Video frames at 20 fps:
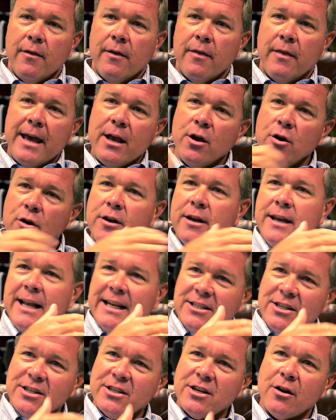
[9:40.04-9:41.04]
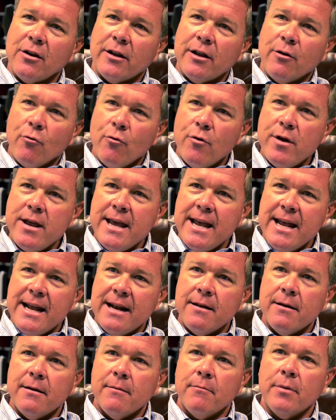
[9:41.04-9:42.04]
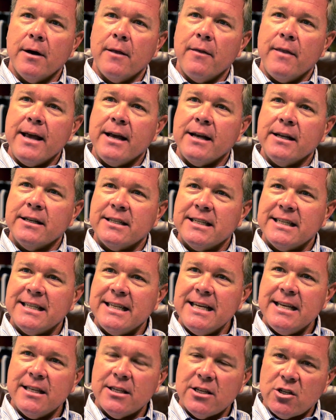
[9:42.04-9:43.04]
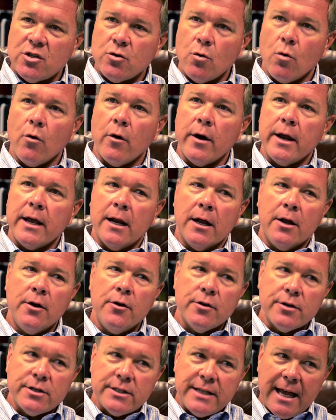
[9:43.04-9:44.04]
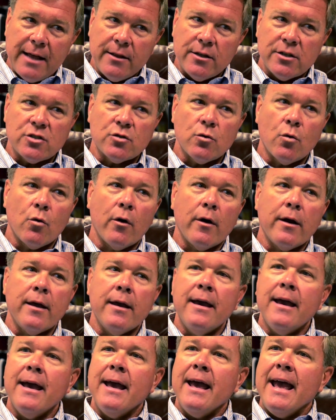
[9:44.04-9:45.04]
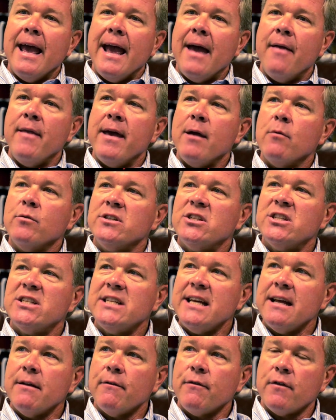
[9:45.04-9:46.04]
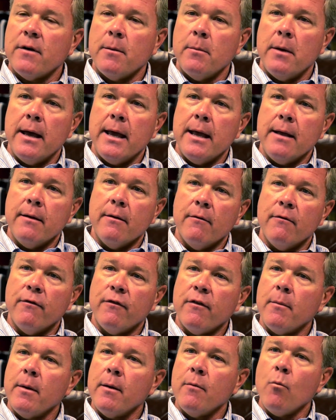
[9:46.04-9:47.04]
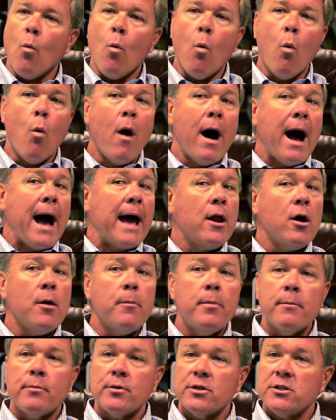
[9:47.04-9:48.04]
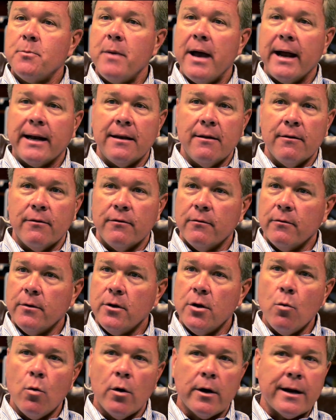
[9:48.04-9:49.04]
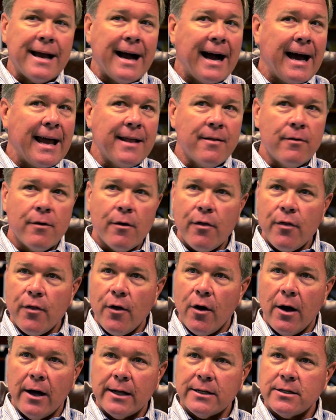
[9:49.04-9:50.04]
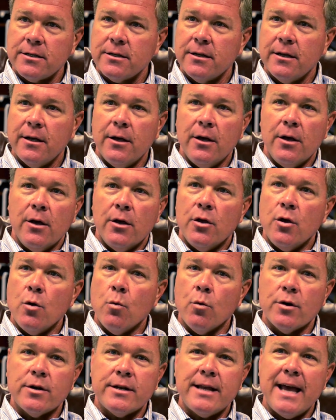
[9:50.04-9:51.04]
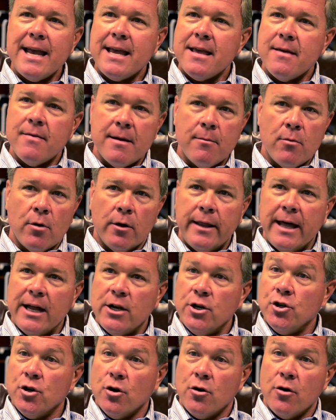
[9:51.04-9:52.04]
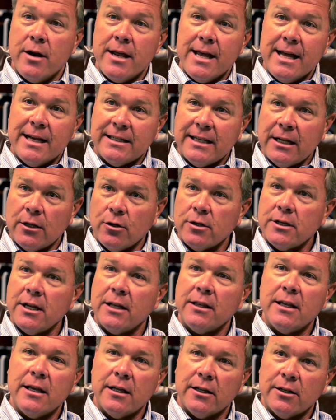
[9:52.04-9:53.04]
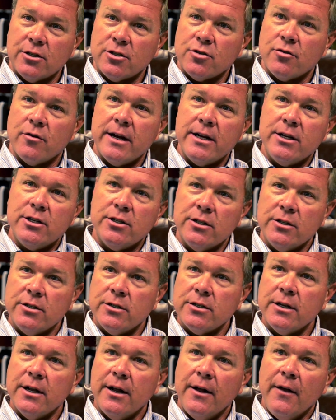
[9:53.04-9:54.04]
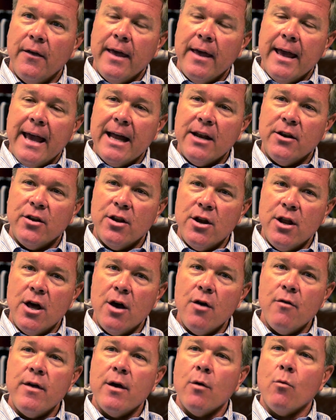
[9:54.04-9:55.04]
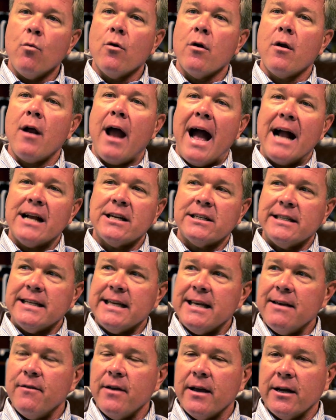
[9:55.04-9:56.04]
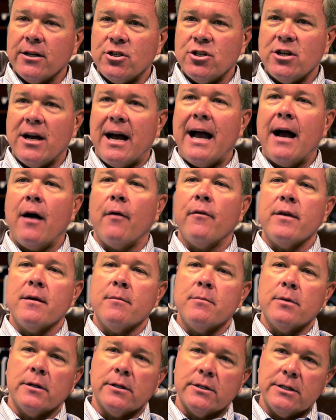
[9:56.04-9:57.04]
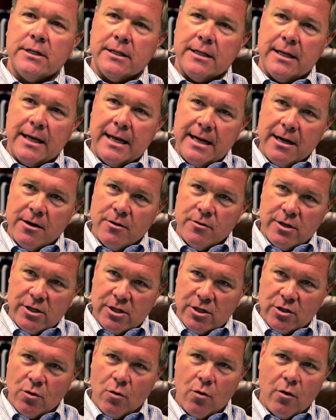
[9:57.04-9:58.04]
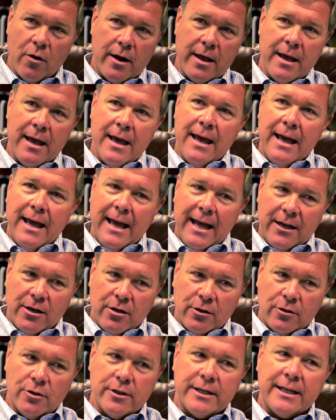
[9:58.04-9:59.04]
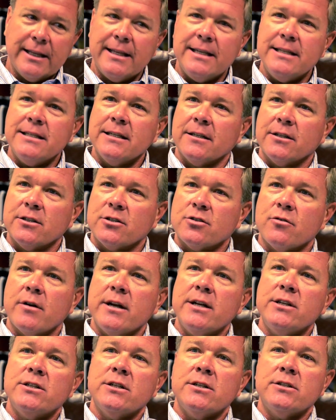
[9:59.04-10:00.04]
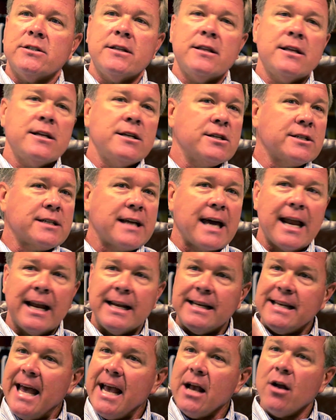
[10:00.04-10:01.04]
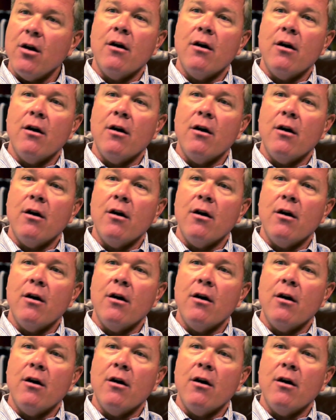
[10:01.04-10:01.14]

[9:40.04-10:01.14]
they couldn't necessarily read, but they could see the story and understand the story, and they would see it from a wide open perspective. You weren't guiding their thoughts, you weren't taking them on that journey as they looked at the illustrations. And to know that we're actually giving a child the ability to hear this story and to look at these illustrations and then just kind of take